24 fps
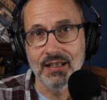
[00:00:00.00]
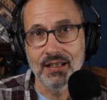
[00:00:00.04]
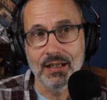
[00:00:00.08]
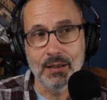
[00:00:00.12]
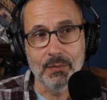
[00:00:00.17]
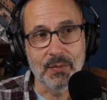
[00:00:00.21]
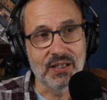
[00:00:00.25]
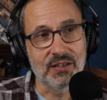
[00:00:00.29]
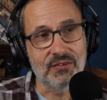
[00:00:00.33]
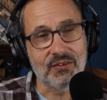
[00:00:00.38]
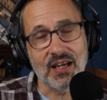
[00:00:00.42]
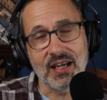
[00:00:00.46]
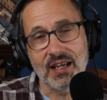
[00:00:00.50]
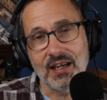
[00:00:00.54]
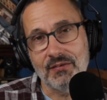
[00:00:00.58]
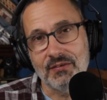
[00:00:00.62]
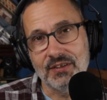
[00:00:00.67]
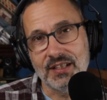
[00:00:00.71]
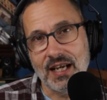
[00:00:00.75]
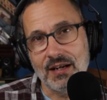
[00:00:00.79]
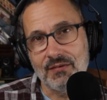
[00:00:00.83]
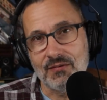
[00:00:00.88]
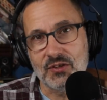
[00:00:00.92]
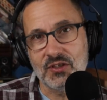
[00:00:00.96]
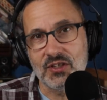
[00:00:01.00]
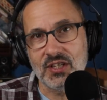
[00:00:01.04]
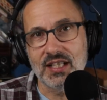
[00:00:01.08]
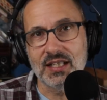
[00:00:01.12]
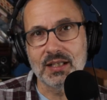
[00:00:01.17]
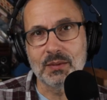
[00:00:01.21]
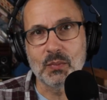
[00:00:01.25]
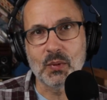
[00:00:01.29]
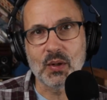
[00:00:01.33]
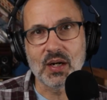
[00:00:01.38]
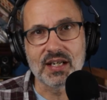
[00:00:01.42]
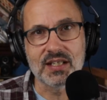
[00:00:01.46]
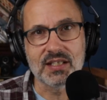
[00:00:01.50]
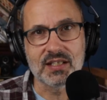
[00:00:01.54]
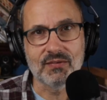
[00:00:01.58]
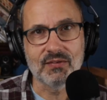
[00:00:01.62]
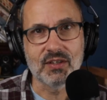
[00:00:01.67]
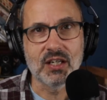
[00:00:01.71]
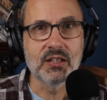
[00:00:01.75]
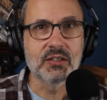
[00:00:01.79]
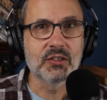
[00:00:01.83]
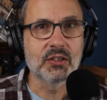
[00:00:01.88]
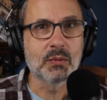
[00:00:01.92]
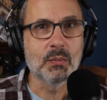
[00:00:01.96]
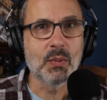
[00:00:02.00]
I mean, if I have an average selling price of $100,